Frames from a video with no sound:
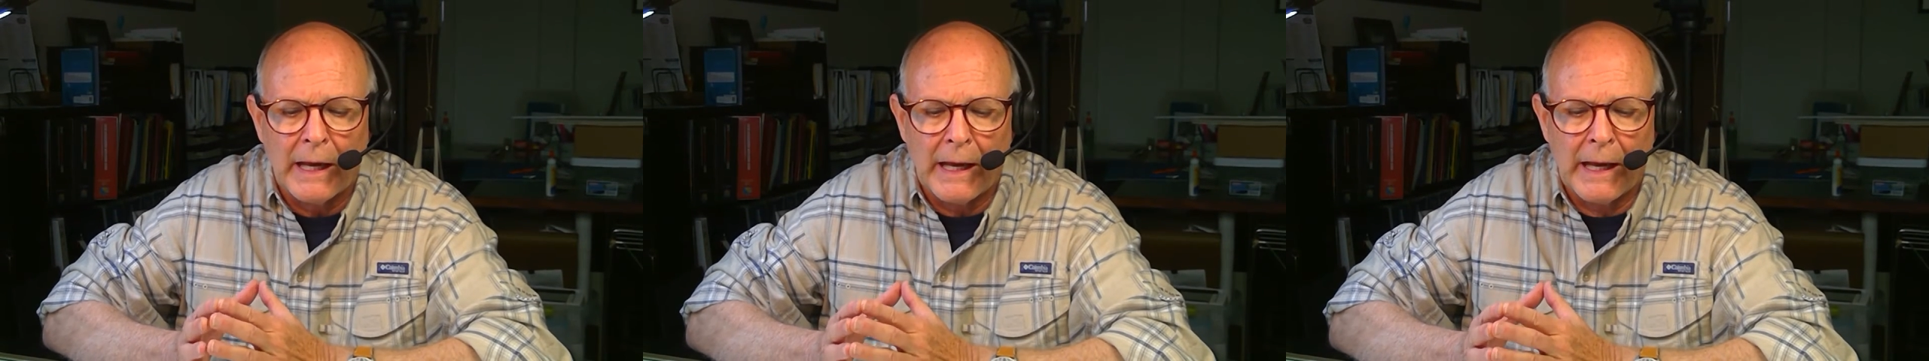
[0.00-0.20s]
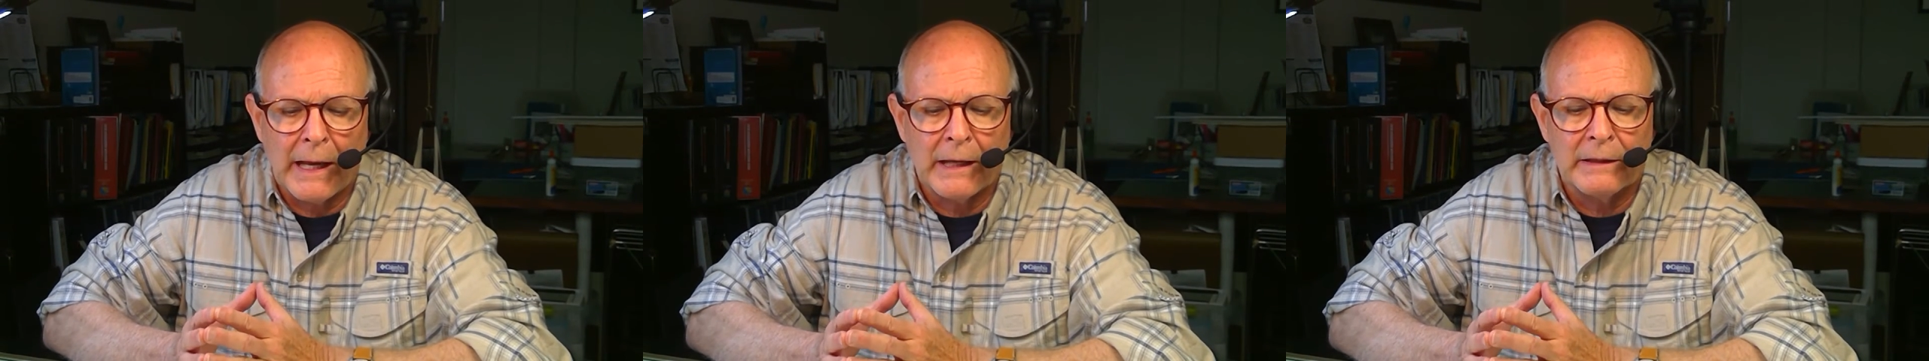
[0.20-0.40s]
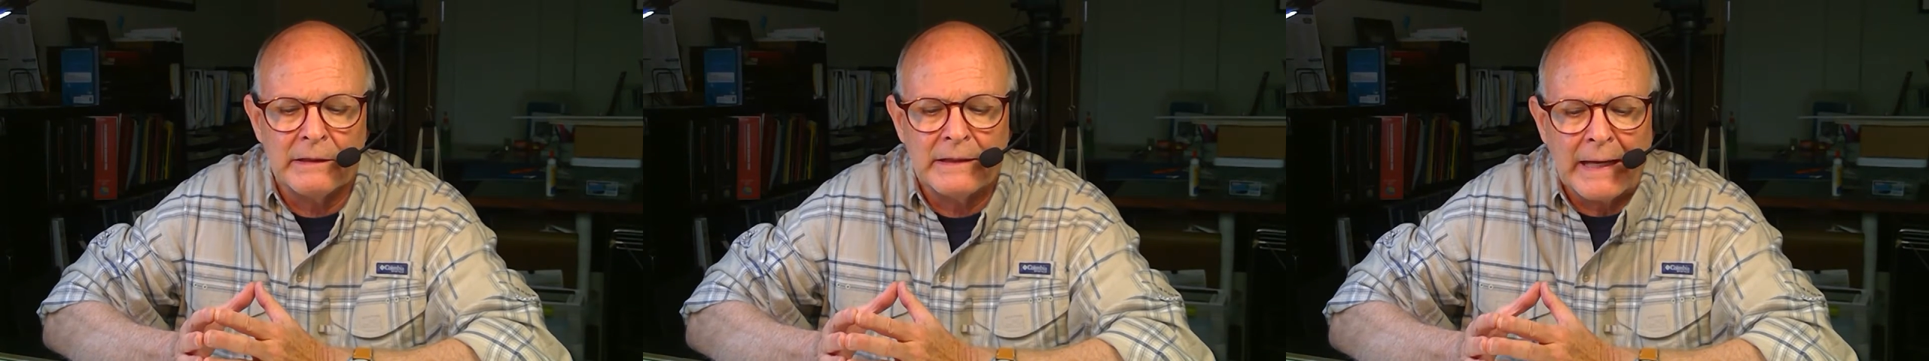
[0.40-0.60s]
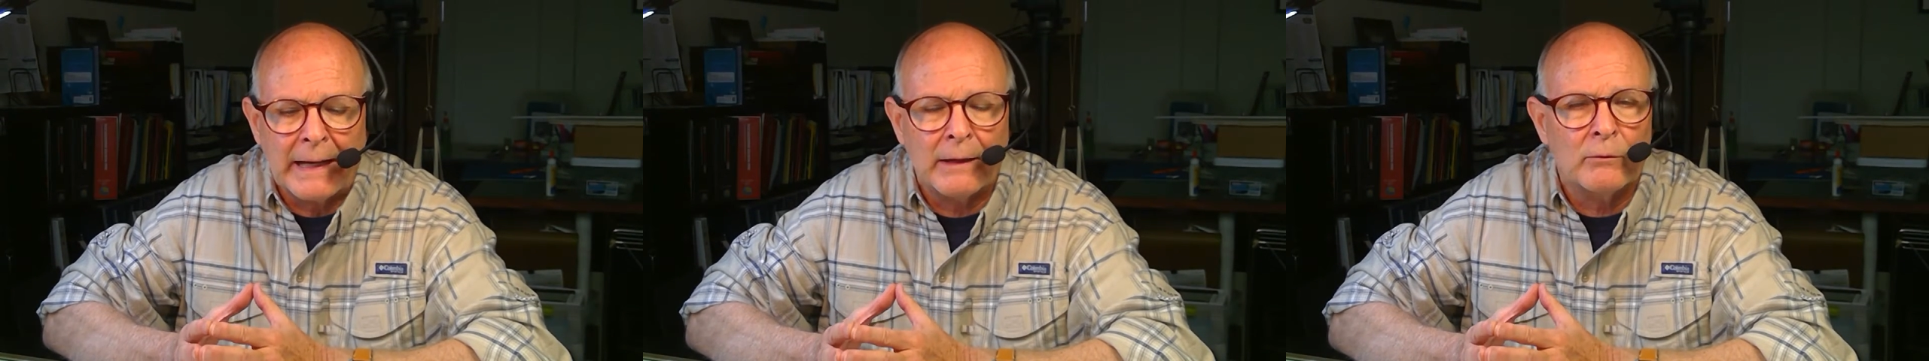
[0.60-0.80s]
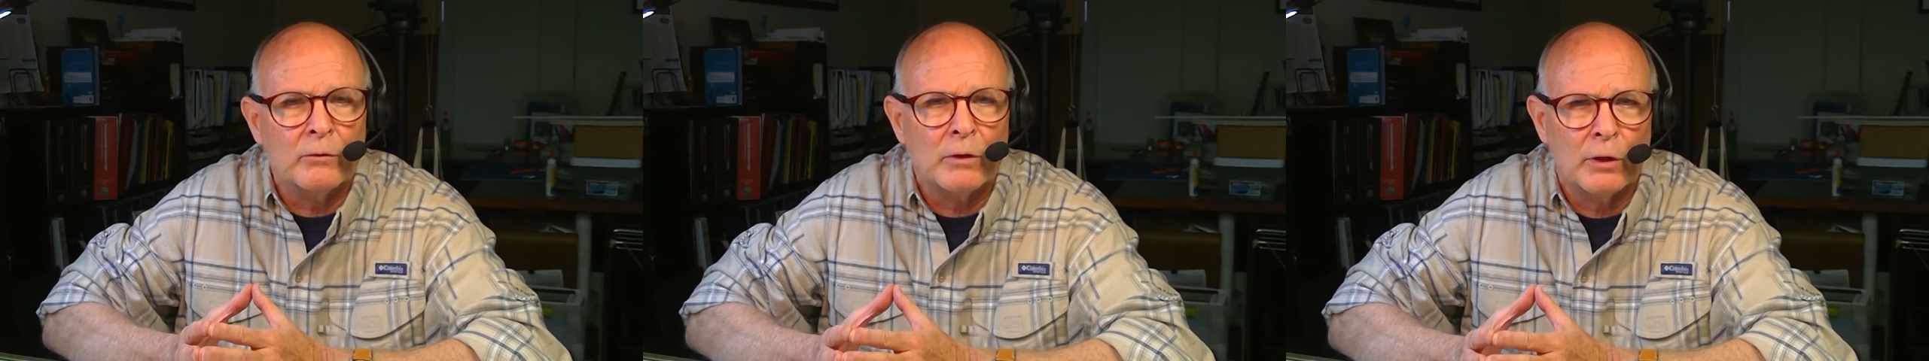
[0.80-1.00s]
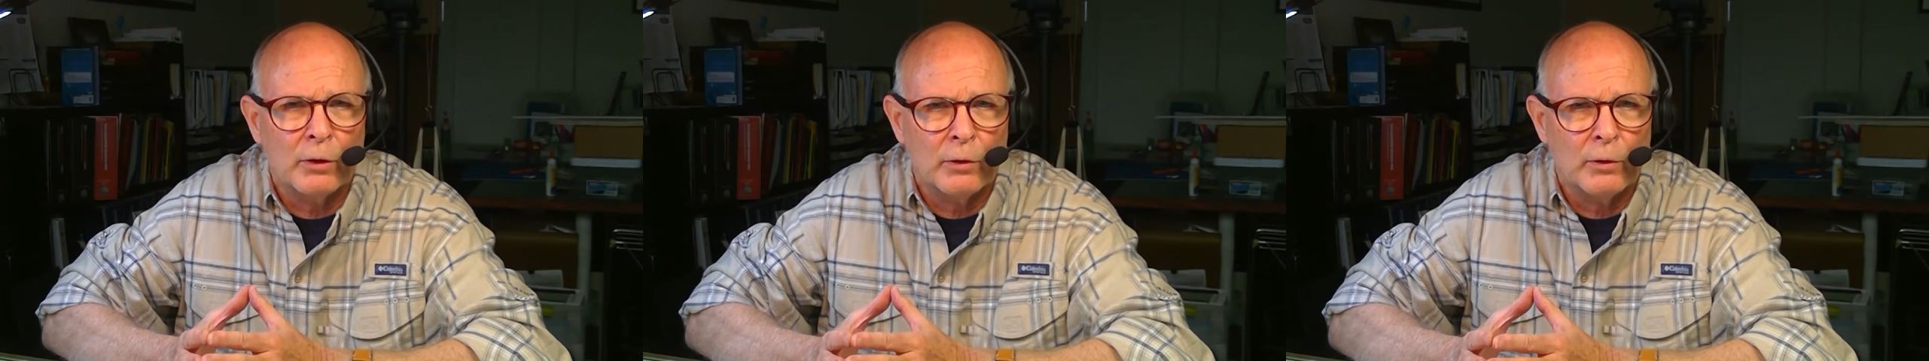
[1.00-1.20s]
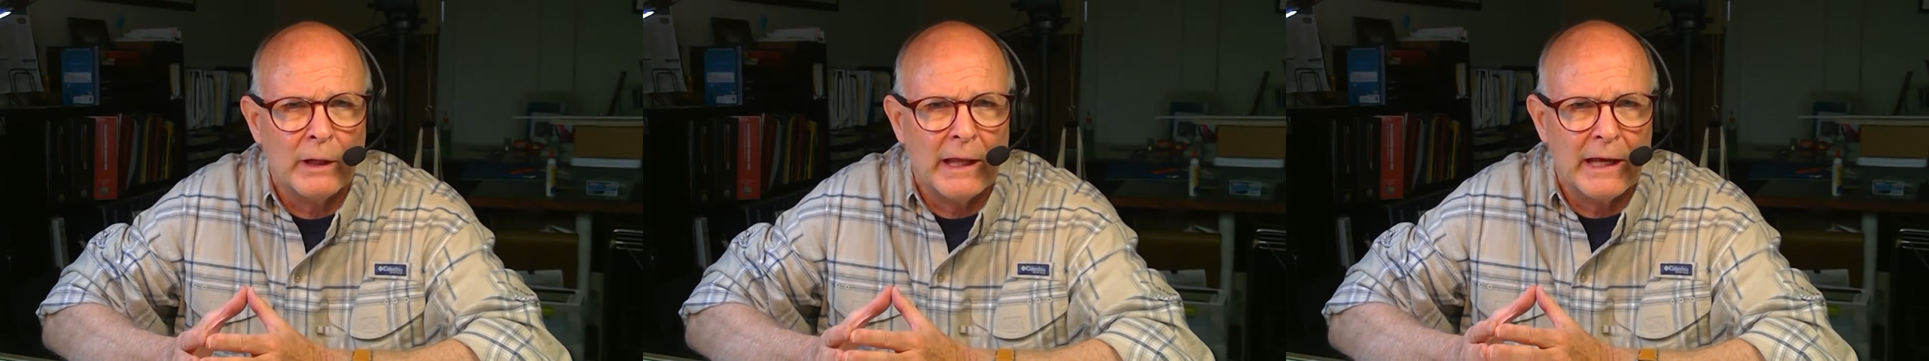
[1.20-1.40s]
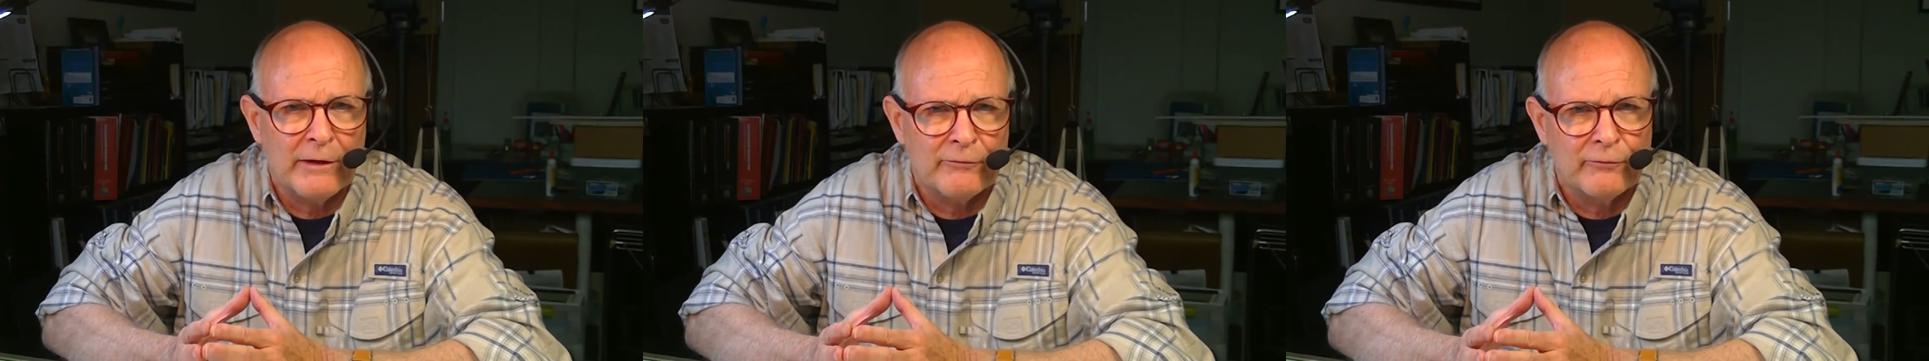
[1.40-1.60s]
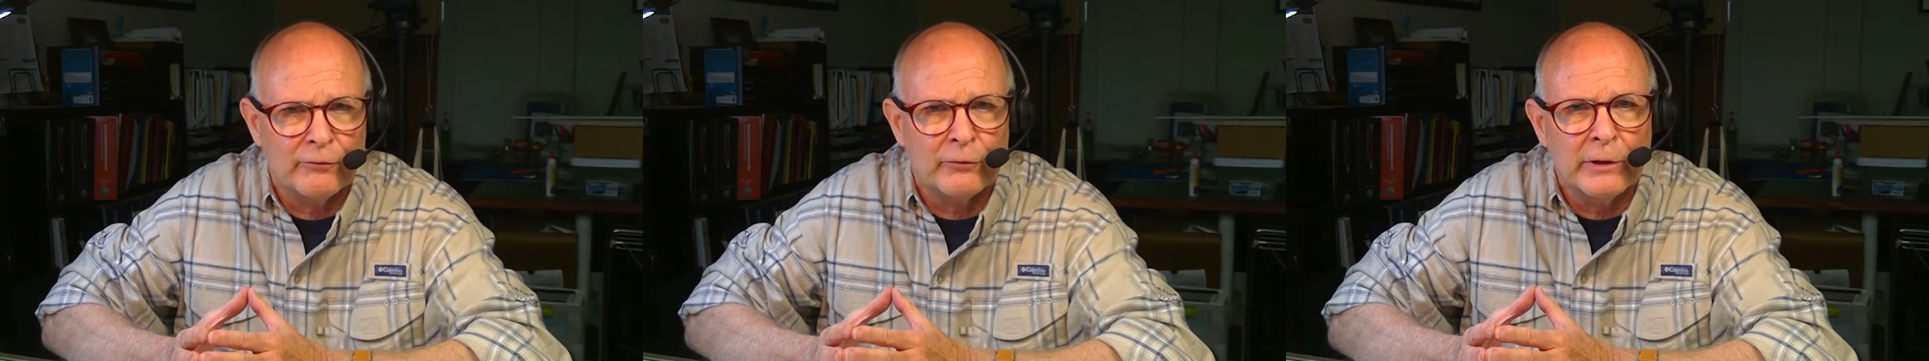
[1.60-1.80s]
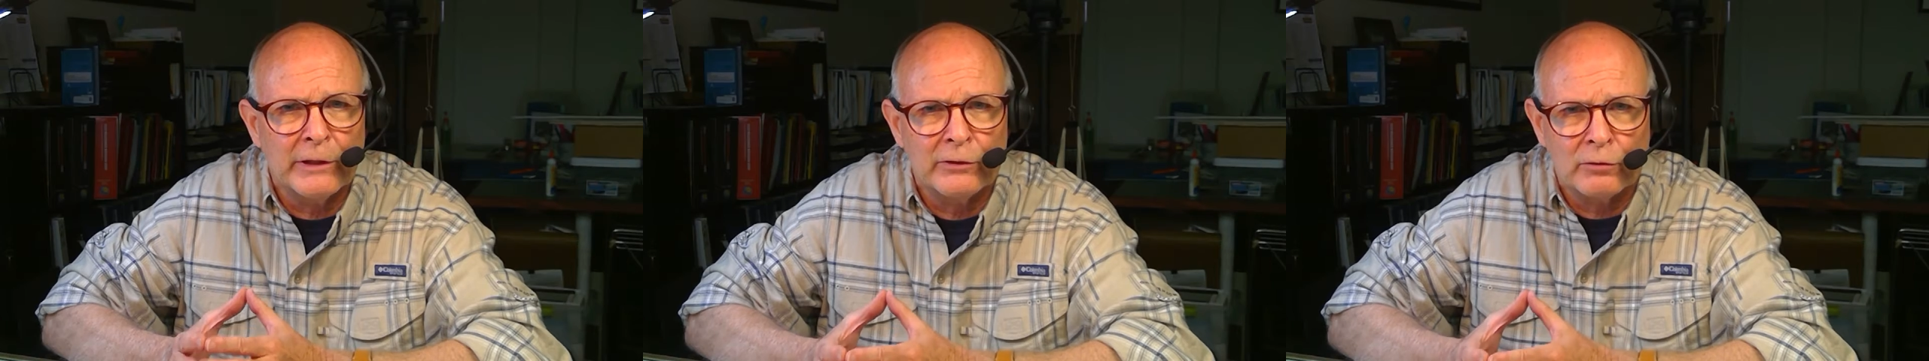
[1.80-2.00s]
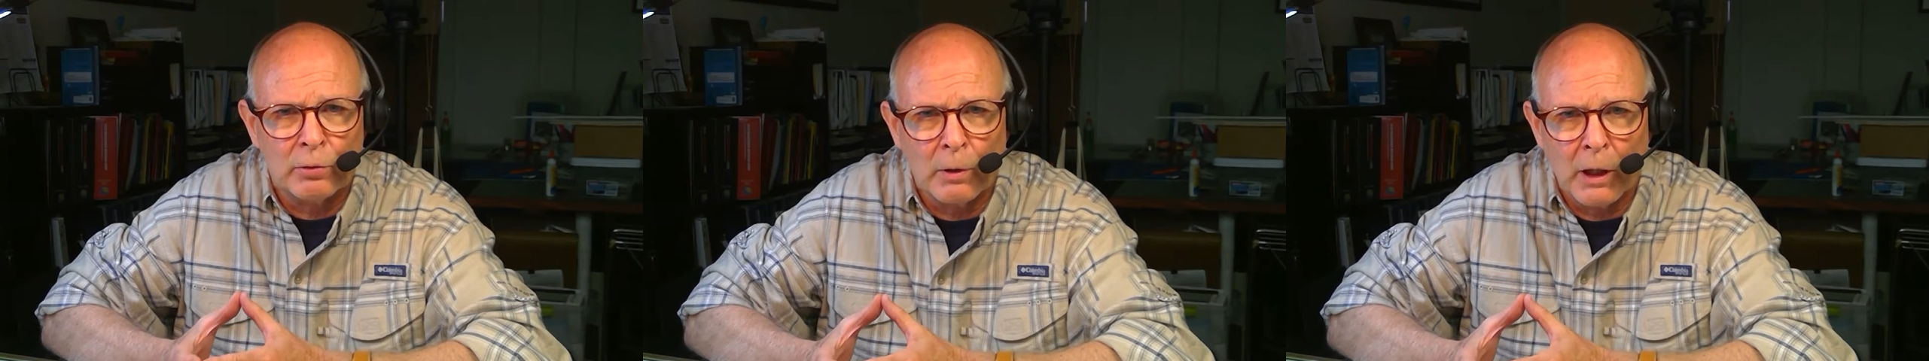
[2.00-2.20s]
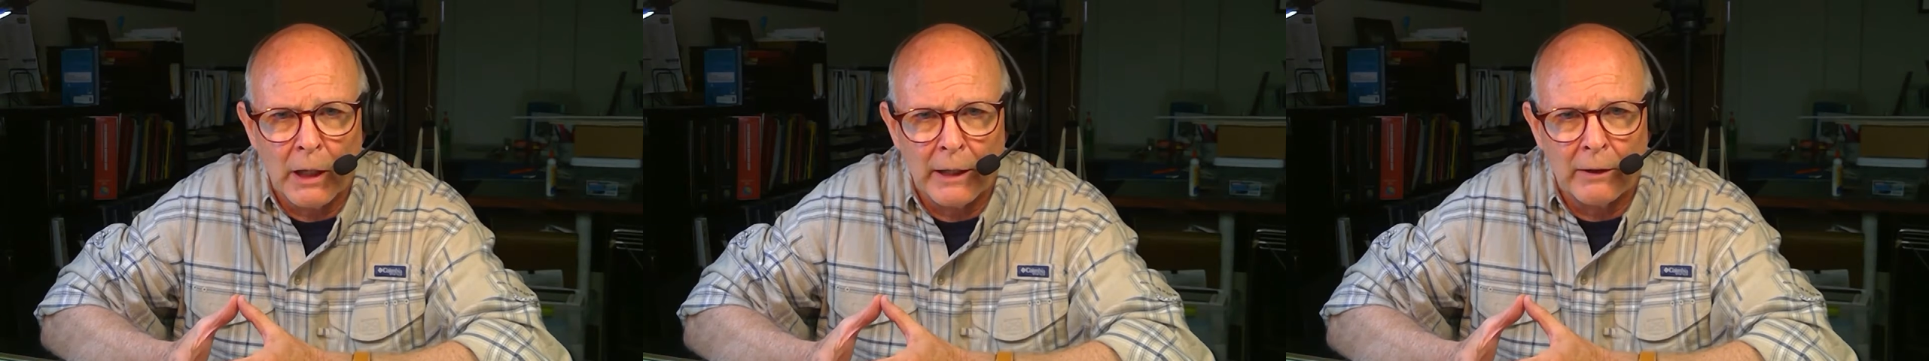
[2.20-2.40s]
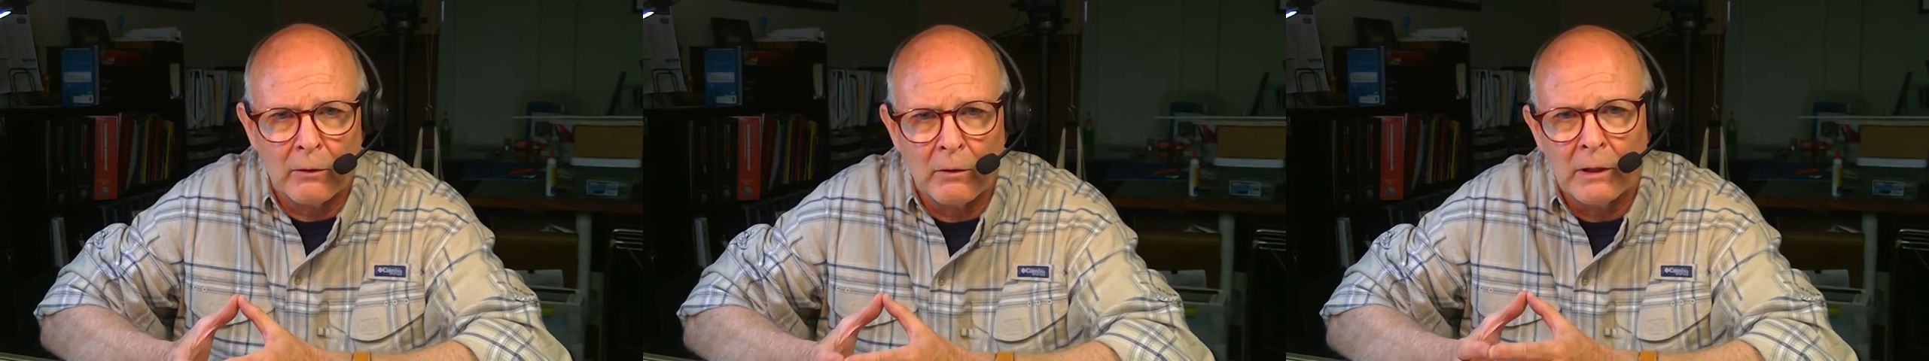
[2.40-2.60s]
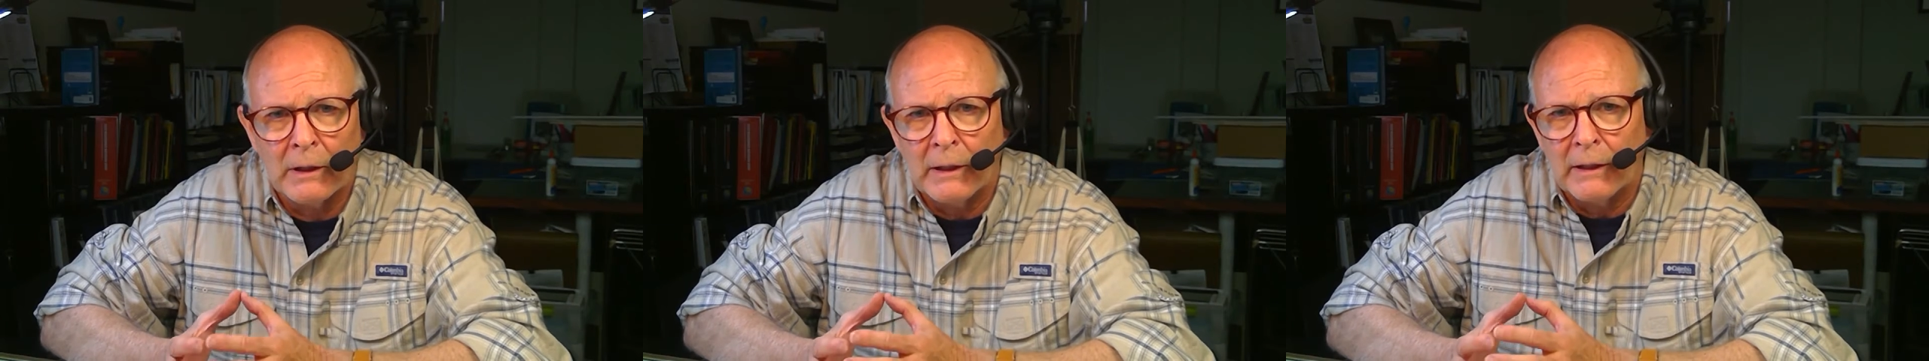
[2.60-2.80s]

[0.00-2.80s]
and download a free trial.